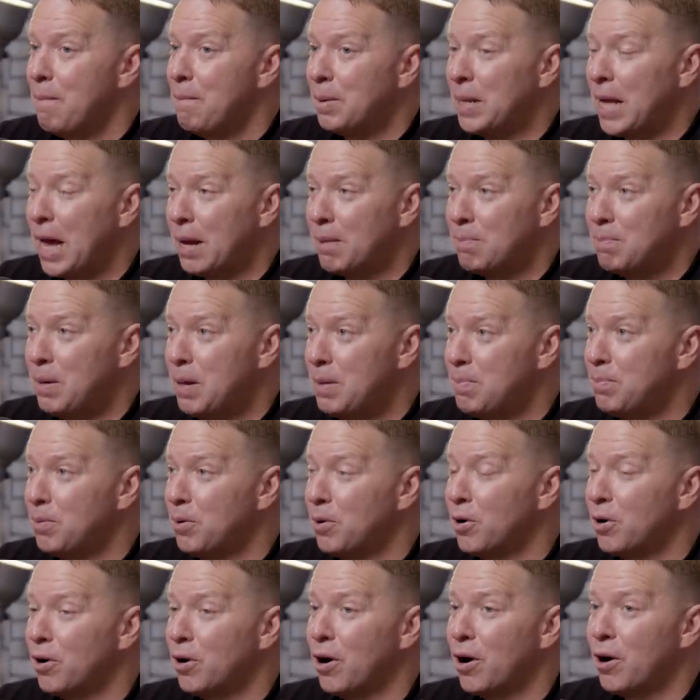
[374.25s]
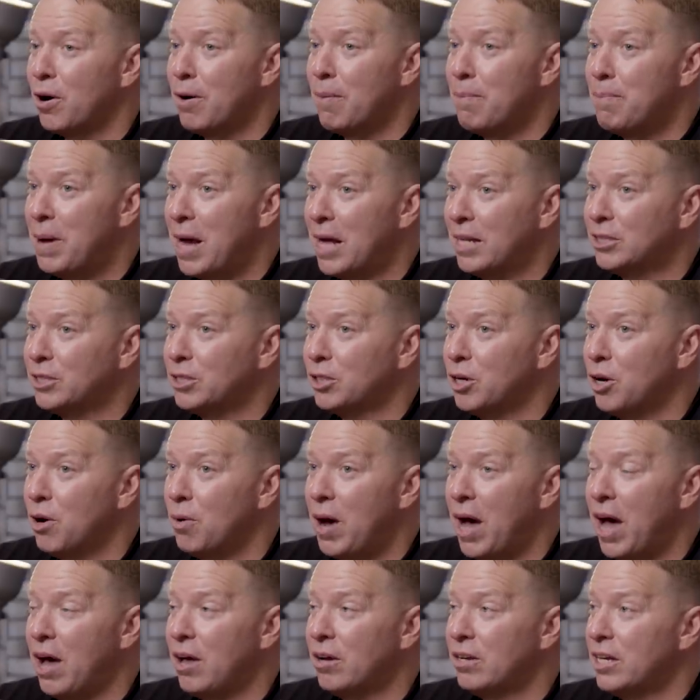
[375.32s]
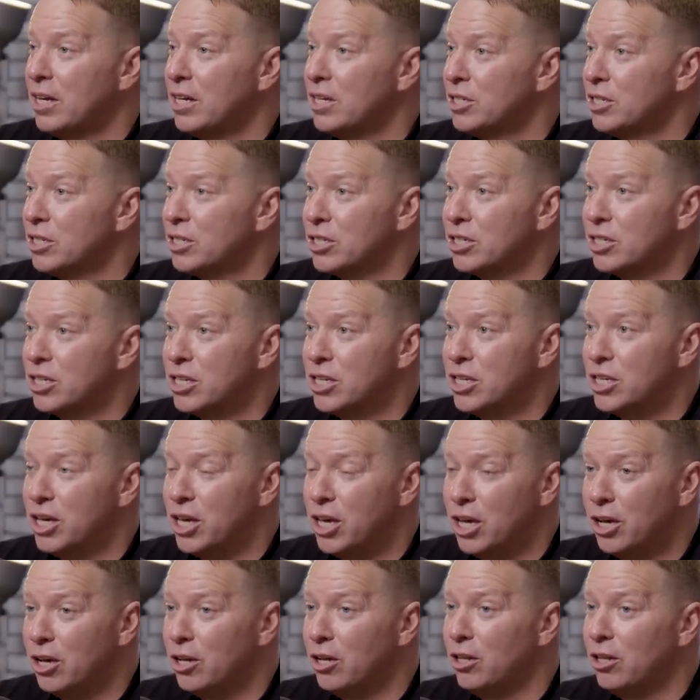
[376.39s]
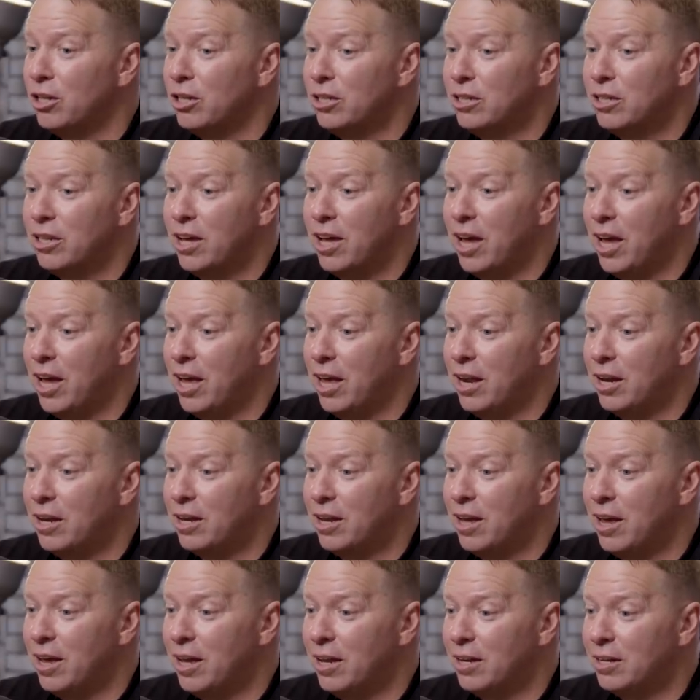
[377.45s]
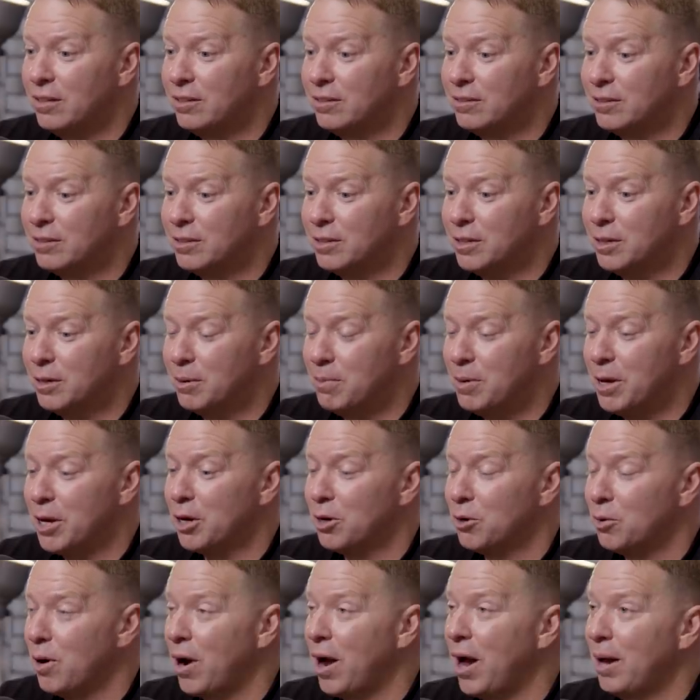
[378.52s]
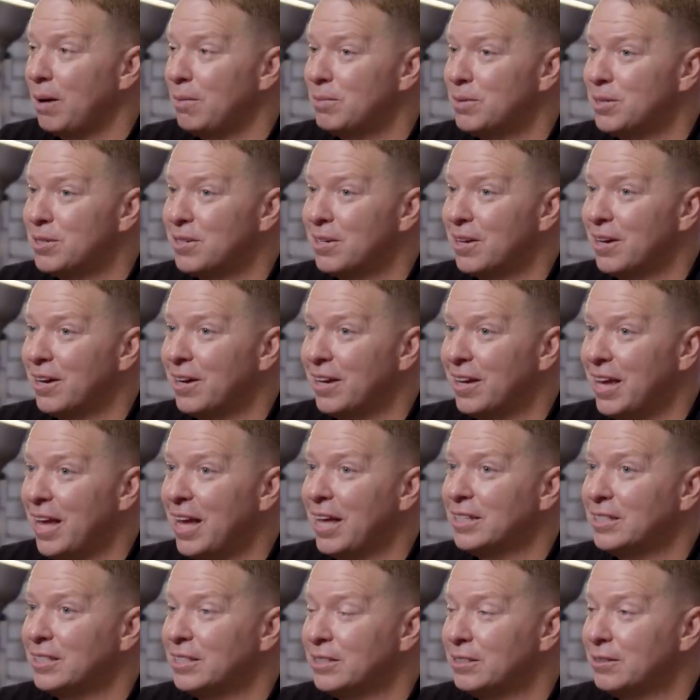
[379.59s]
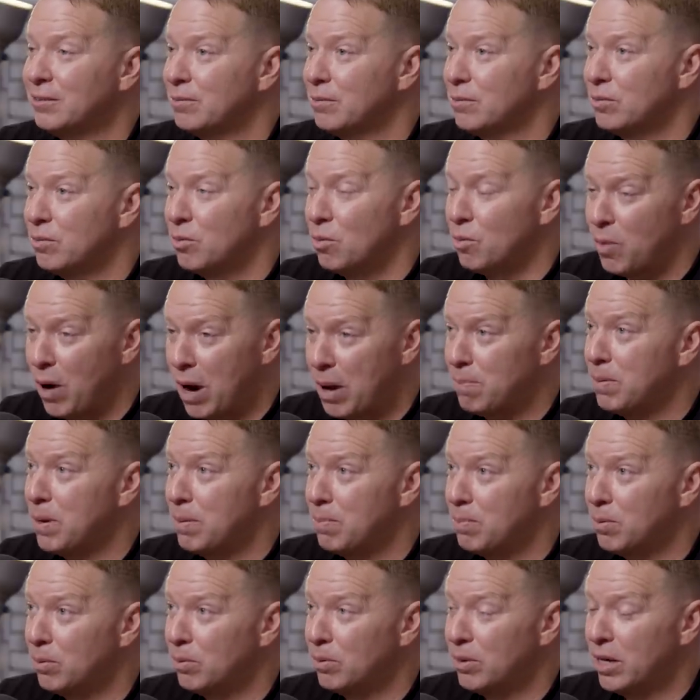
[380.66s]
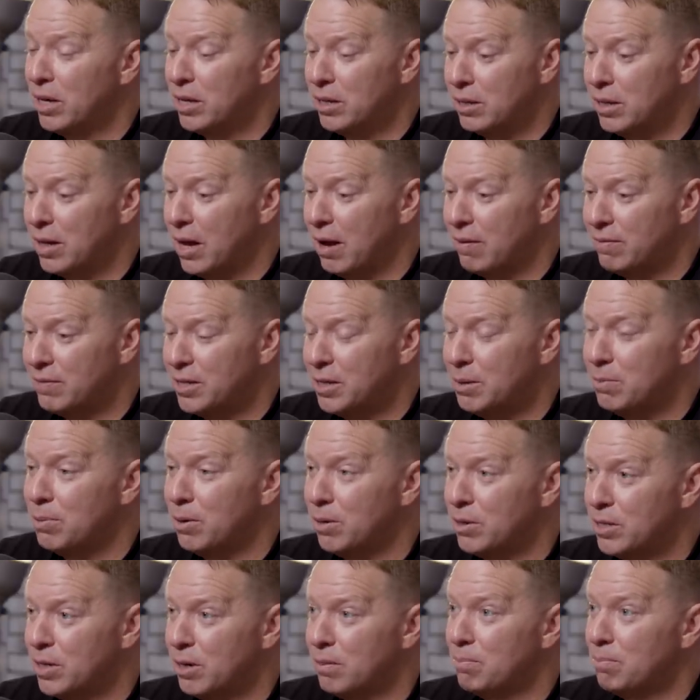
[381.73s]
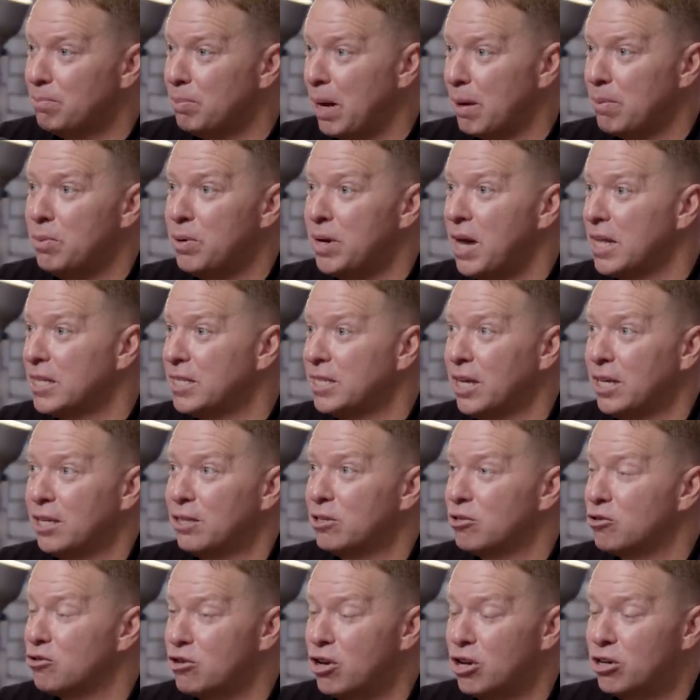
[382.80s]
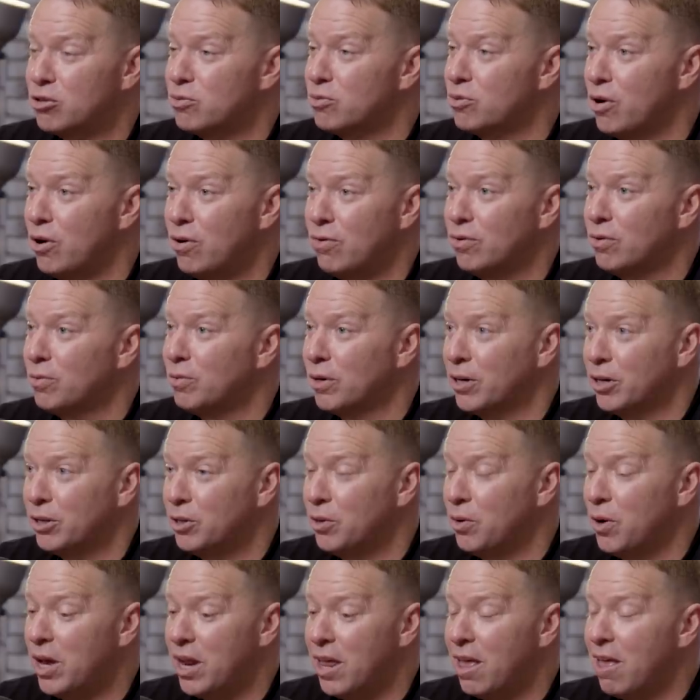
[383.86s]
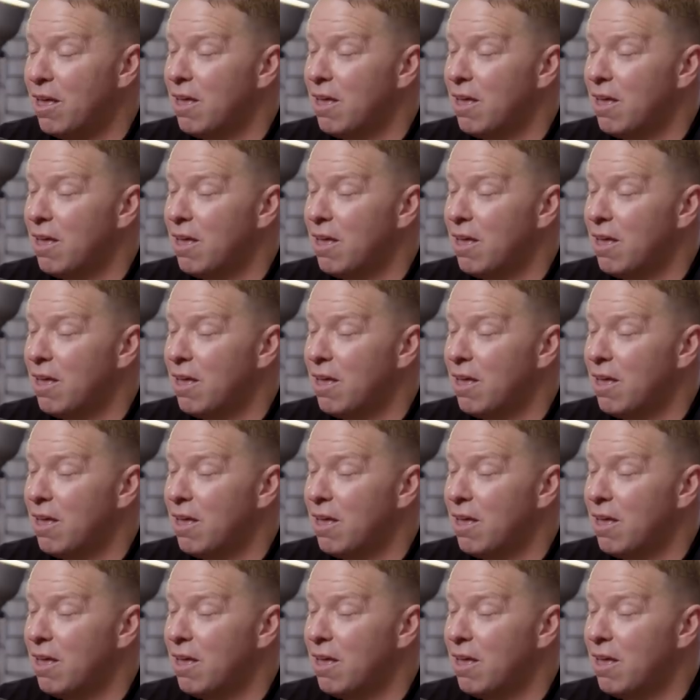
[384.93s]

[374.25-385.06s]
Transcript: black people are about to go out and just kill and and commit crimes against white people. It, I've seen posts saying, "Black, we got to take this country over, and we're gonna do it."